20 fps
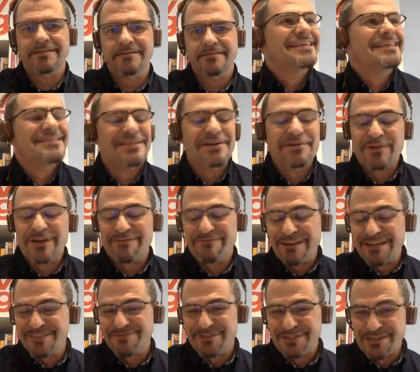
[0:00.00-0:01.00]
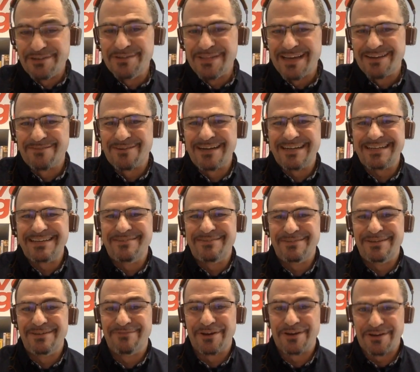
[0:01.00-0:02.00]
There's no quick fix for doing that, right?
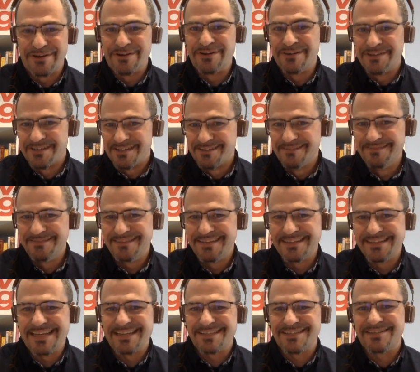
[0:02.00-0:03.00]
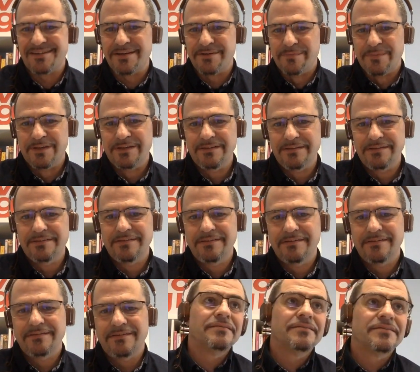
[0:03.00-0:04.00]
You've got to earn it. It takes time.
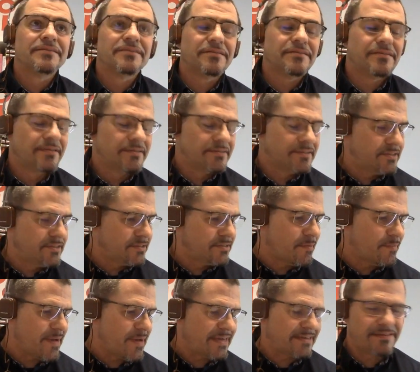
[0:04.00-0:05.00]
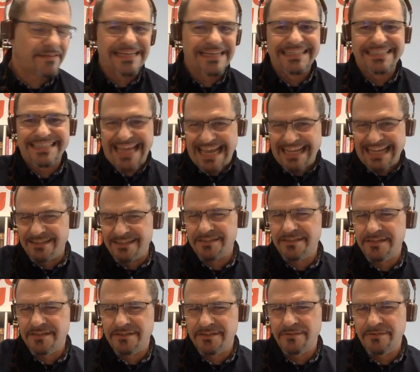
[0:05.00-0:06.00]
Does it just come back to the intent to
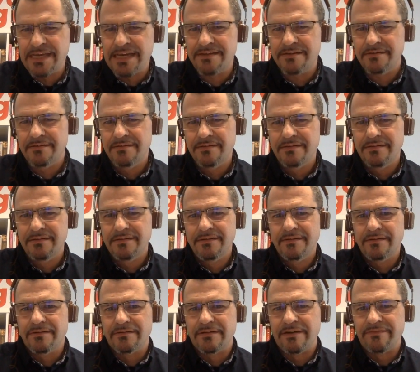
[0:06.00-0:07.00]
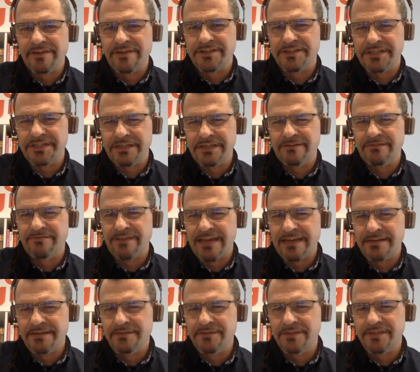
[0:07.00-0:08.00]
do that? Or having a shared
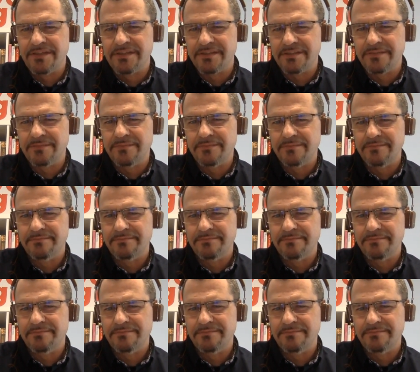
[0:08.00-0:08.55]
value system